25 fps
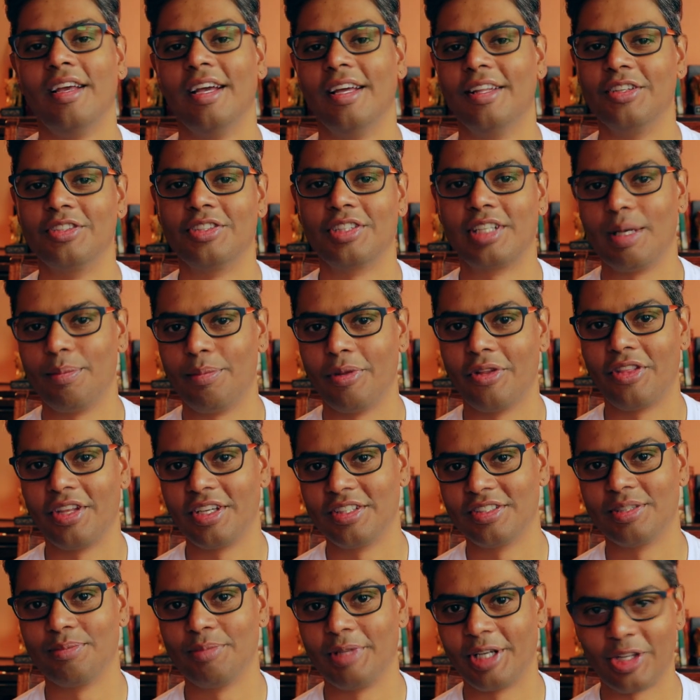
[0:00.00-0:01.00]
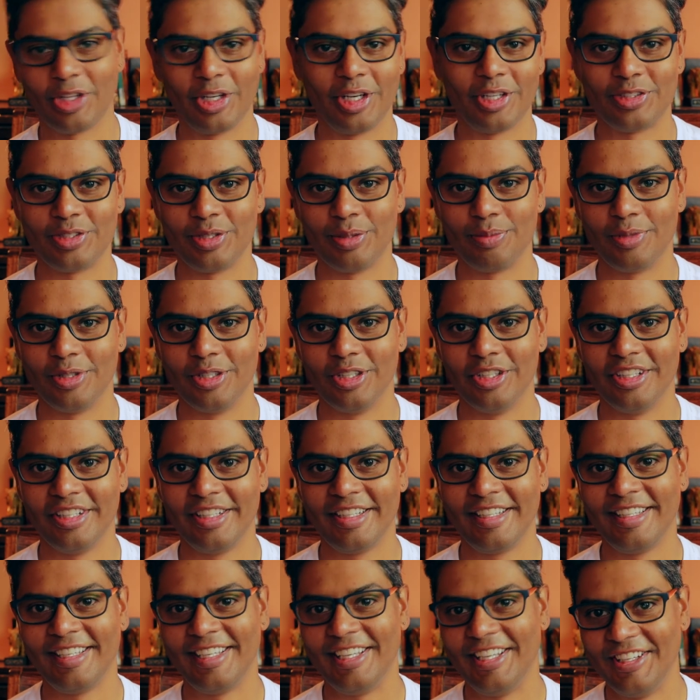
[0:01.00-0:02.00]
And there's a couple of things in my cloth zipper
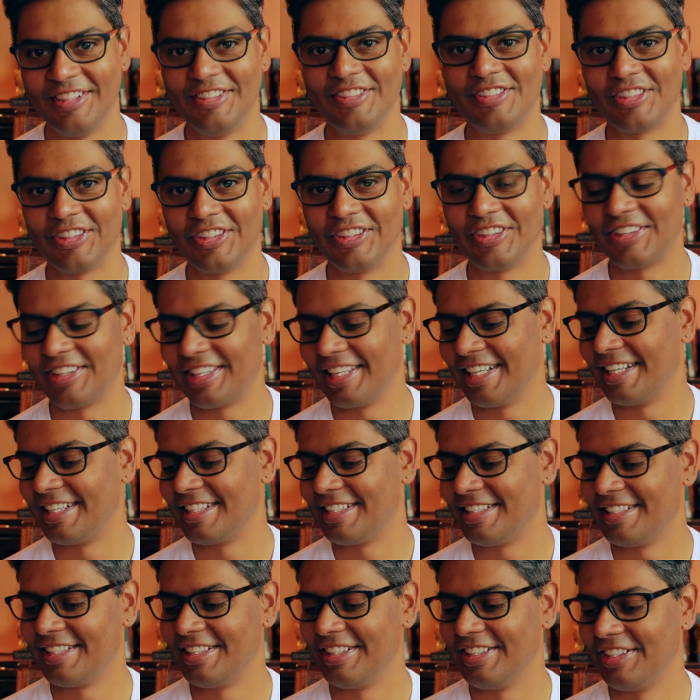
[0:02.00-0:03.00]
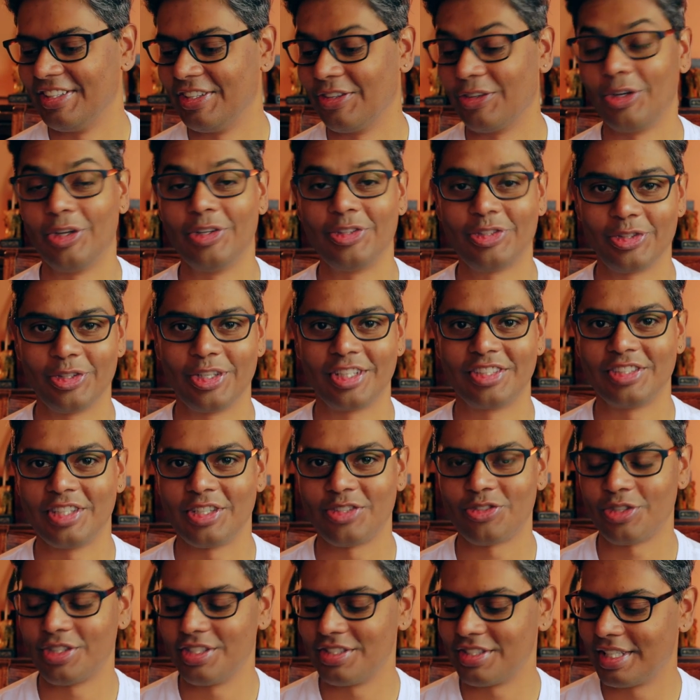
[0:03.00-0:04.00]
insert that uh, are also
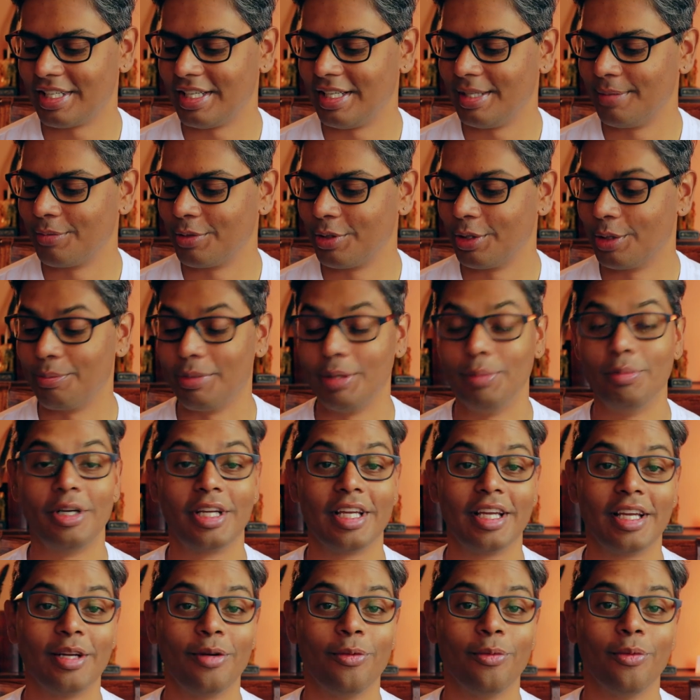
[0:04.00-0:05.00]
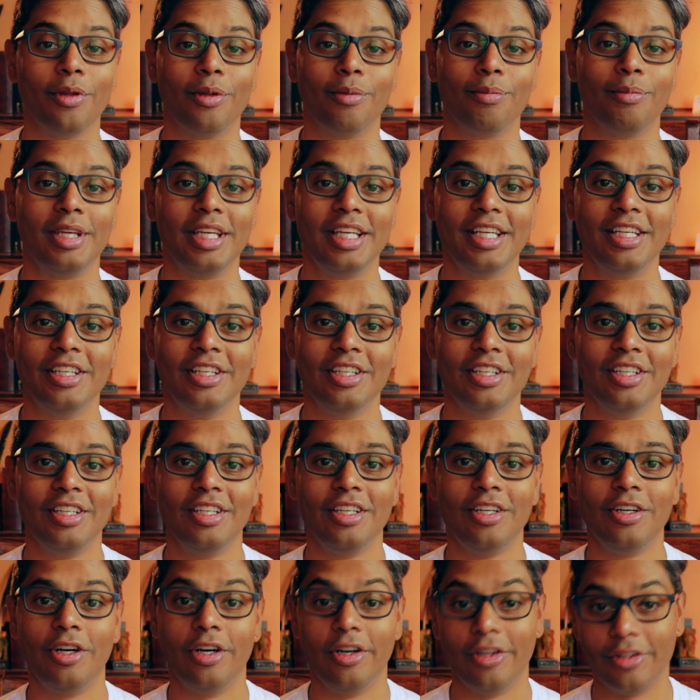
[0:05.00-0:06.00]
accessories that I'm going to be bringing with me
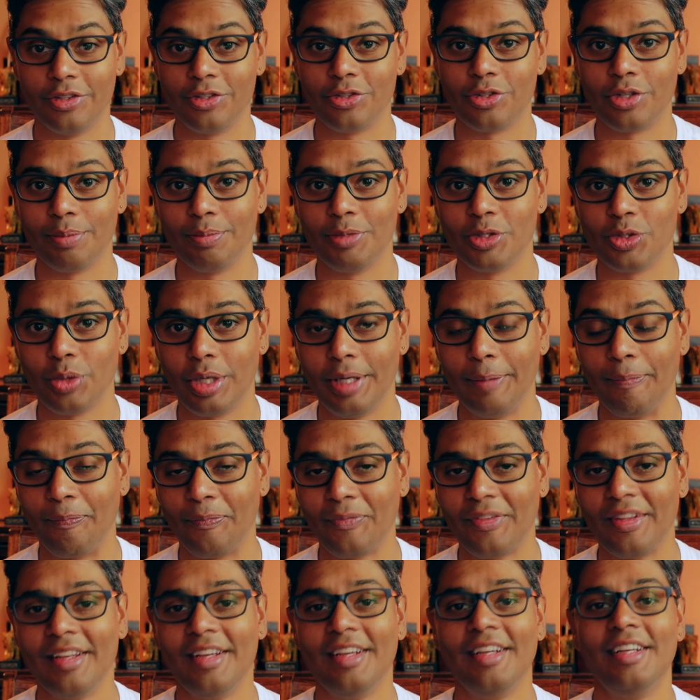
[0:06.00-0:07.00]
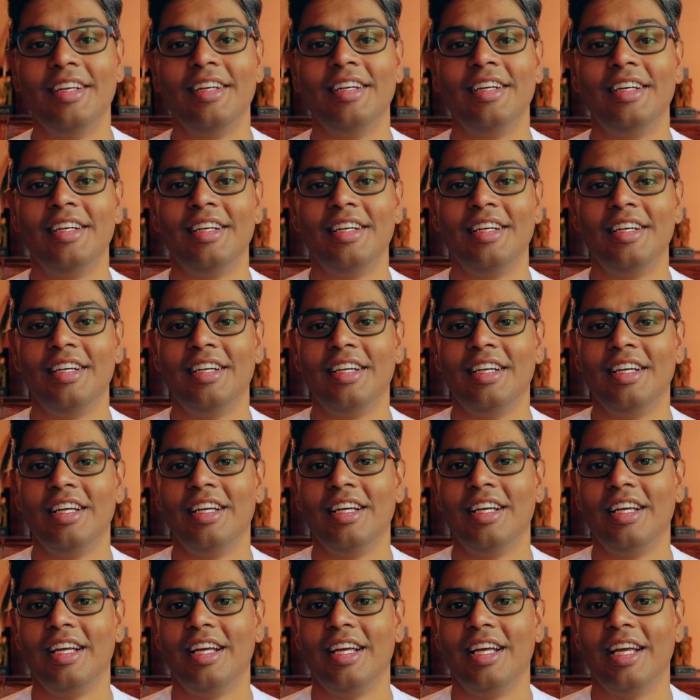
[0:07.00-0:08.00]
on this trip as well.
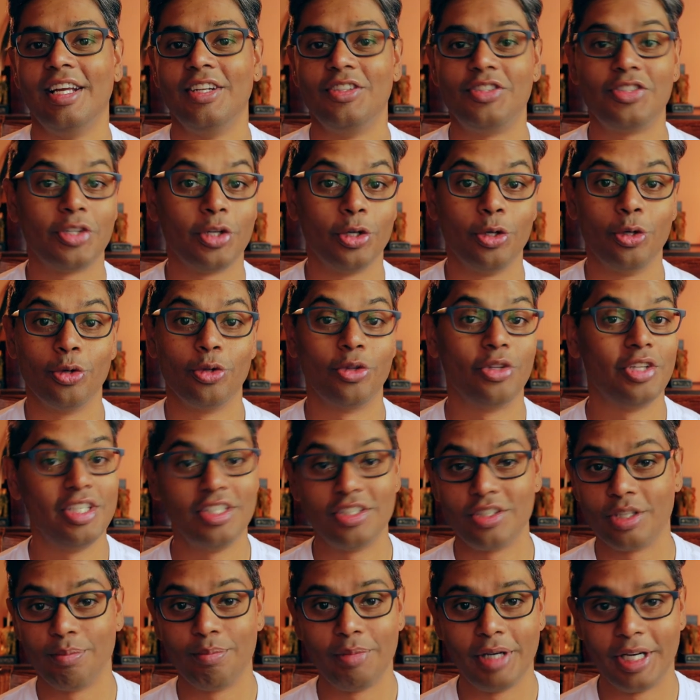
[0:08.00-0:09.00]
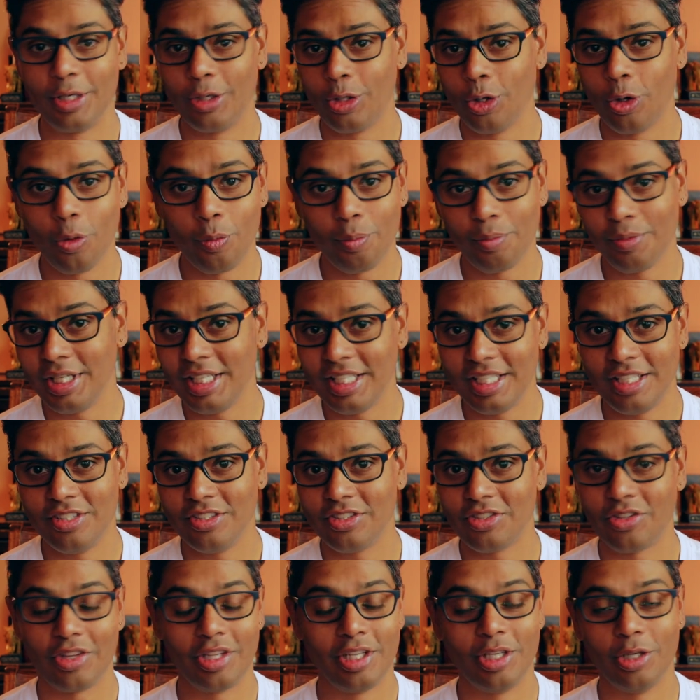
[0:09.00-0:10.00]
And so these are by no
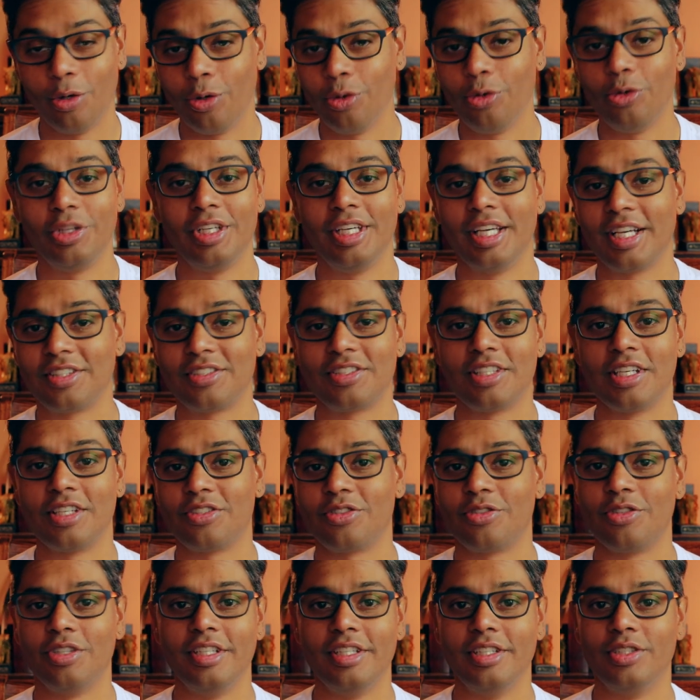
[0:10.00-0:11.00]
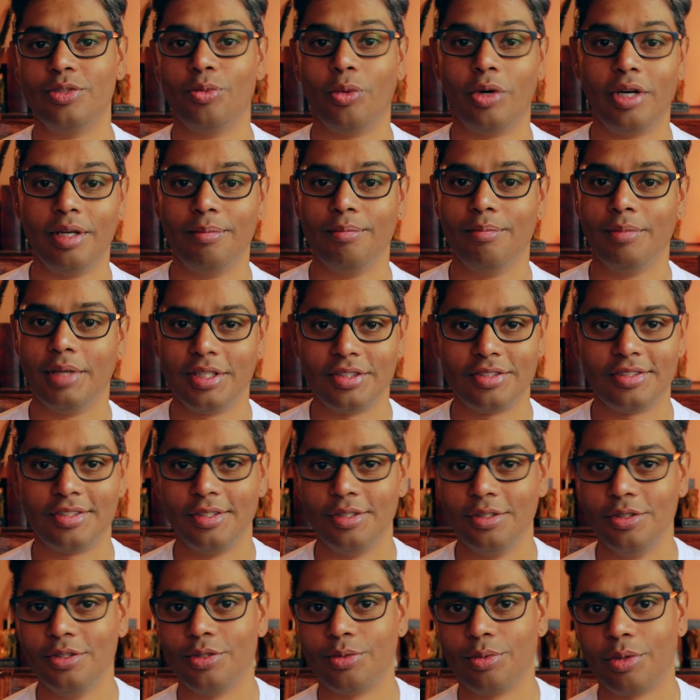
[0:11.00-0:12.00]
means the only accessories one must
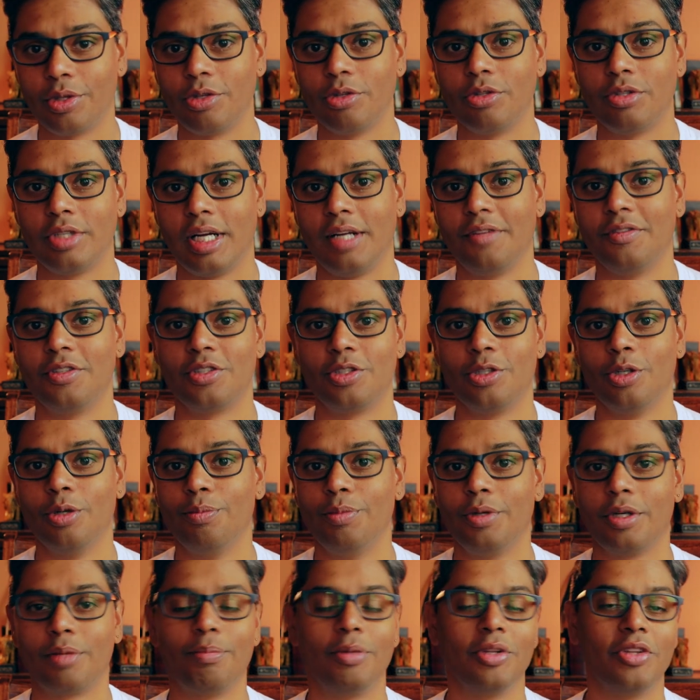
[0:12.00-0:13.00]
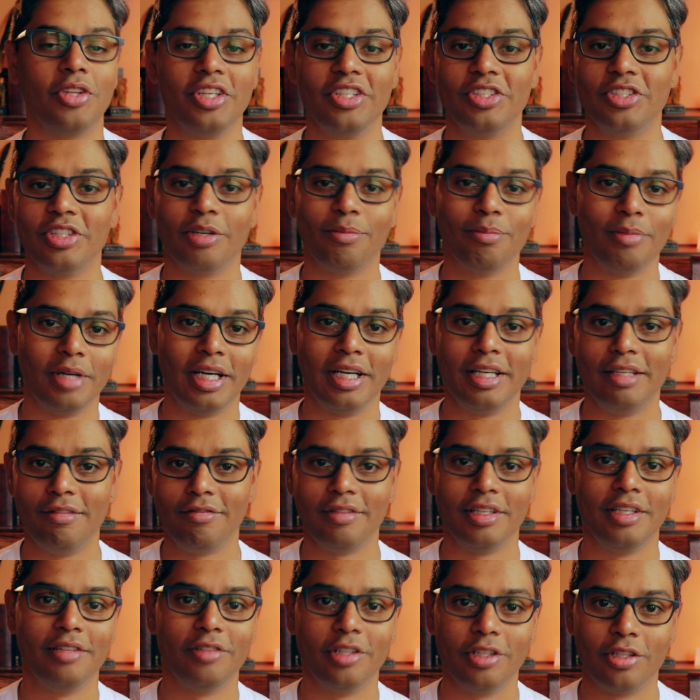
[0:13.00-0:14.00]
use with their traveler's notebook, but these are my
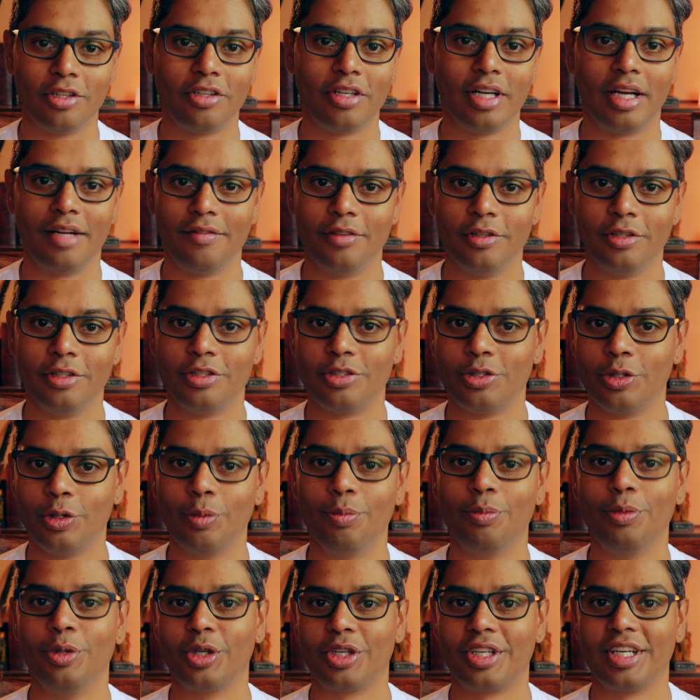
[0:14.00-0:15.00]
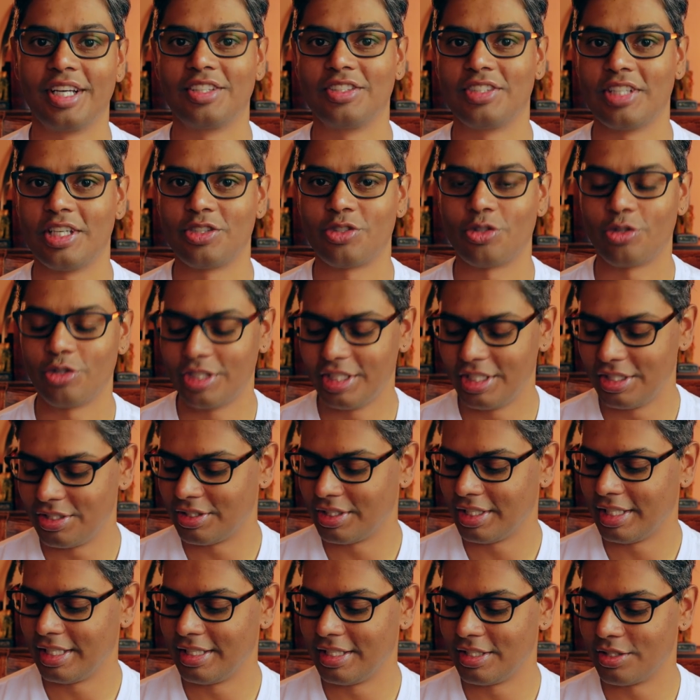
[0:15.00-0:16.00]
favorite traveler's notebook
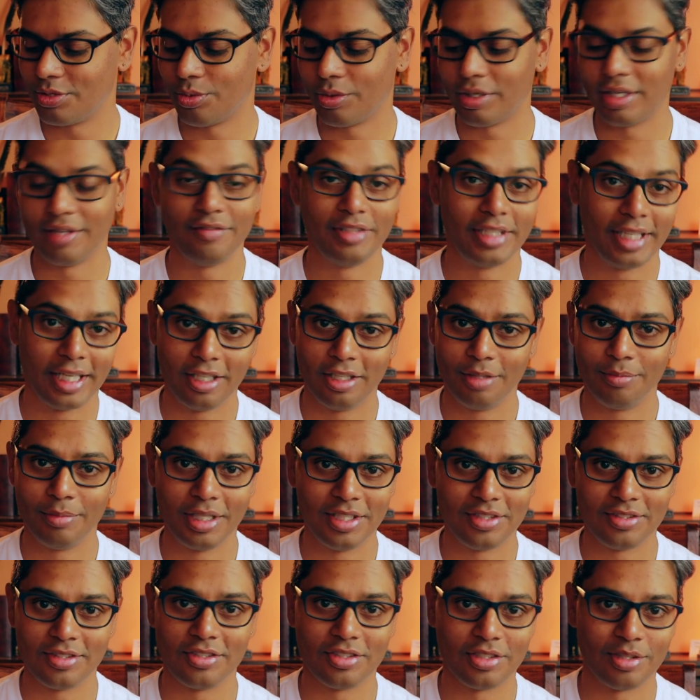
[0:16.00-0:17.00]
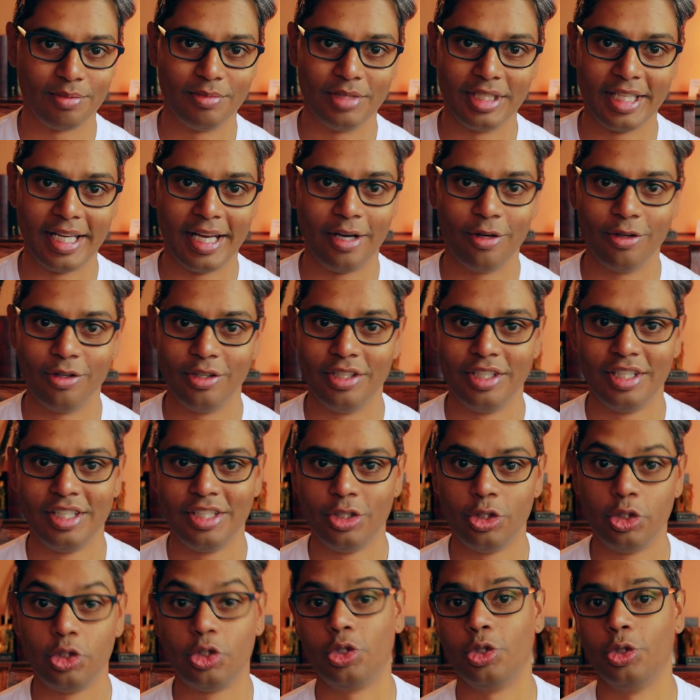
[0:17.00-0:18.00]
accessories and it's what I've dialed my system down
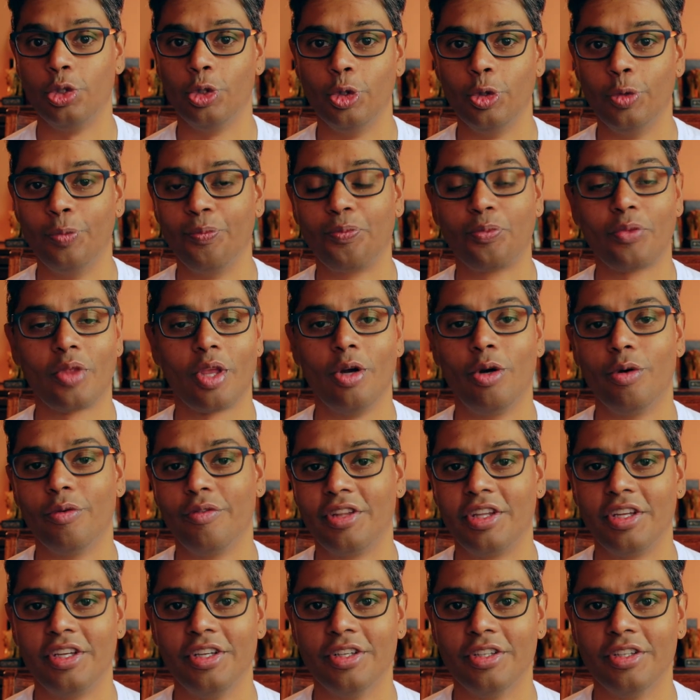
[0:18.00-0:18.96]
to over the